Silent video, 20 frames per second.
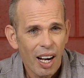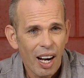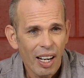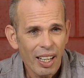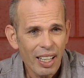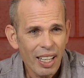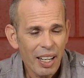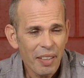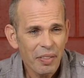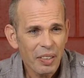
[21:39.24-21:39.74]

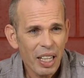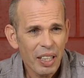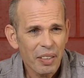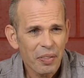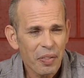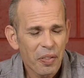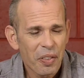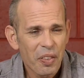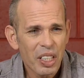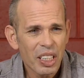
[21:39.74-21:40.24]
I have that
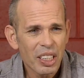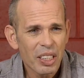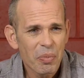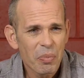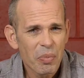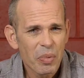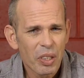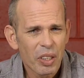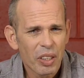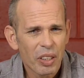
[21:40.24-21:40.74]

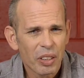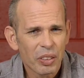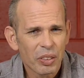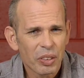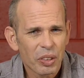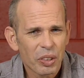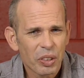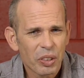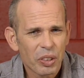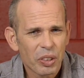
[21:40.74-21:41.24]
freedom
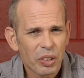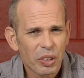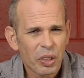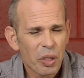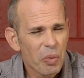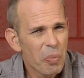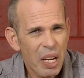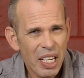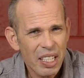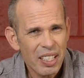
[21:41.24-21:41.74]

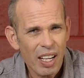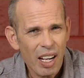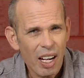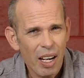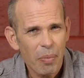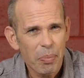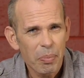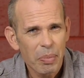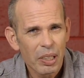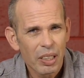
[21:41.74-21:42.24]
to mess
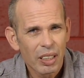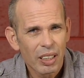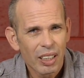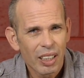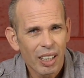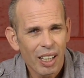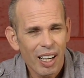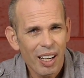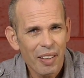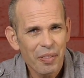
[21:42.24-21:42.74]
up.
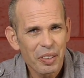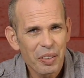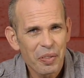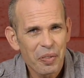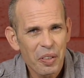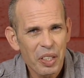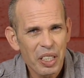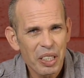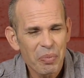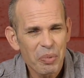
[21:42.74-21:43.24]
I have the
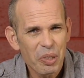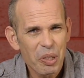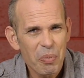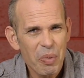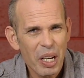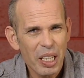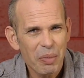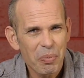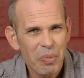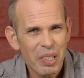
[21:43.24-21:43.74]
freedom to
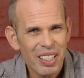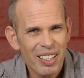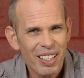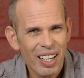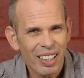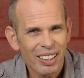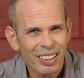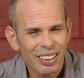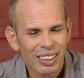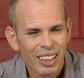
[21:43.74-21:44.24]
make
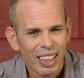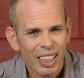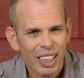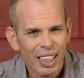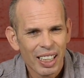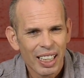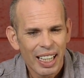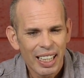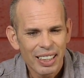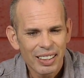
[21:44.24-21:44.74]
mistakes.
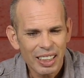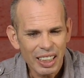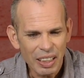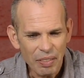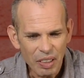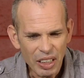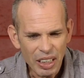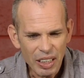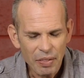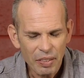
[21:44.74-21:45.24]
And
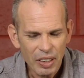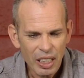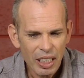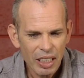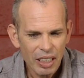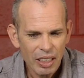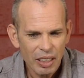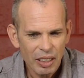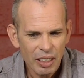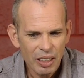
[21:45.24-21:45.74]
even if
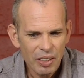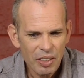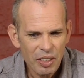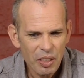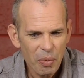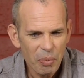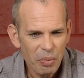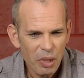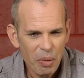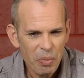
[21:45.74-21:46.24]
they're
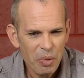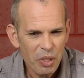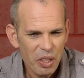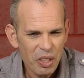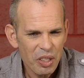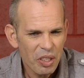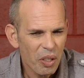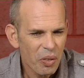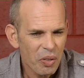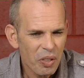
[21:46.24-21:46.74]
sometimes
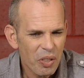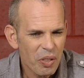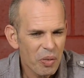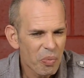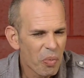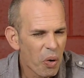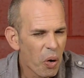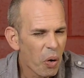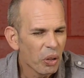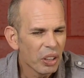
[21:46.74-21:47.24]
just those
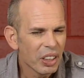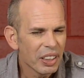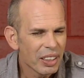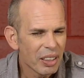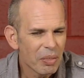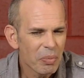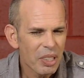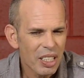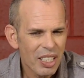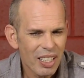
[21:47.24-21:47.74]
small
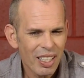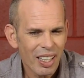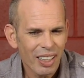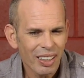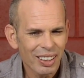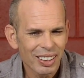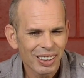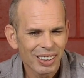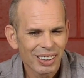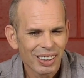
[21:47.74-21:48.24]
little
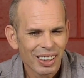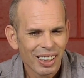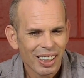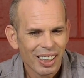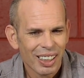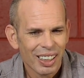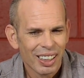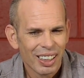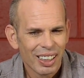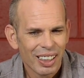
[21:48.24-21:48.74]
mistakes,
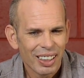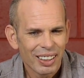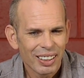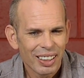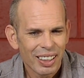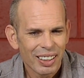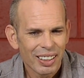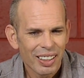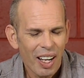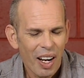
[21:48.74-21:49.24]
and
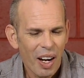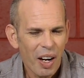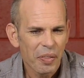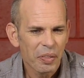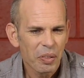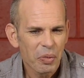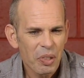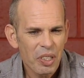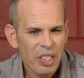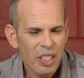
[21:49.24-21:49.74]
then
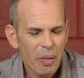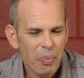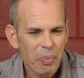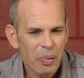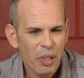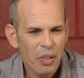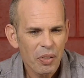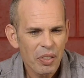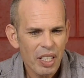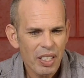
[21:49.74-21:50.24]
afterwards I
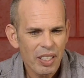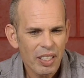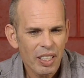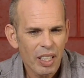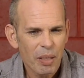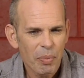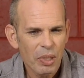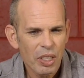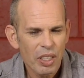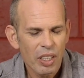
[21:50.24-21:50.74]
process the
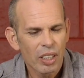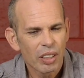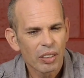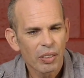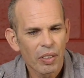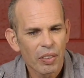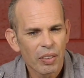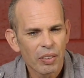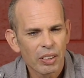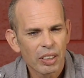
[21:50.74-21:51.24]
image, I
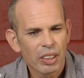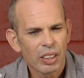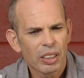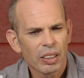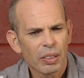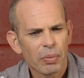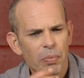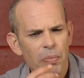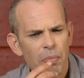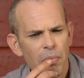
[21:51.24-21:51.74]
look through and go
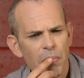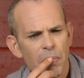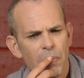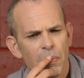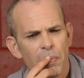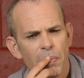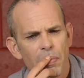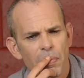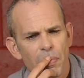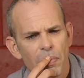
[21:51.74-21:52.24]

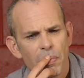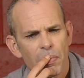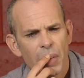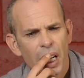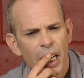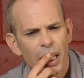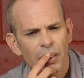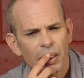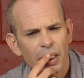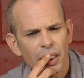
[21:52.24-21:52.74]
like,
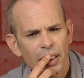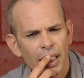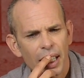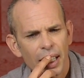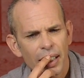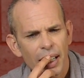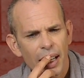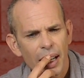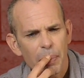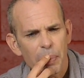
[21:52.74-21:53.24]
how did
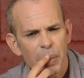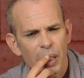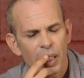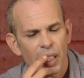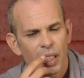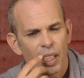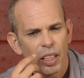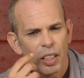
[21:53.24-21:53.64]
that happen?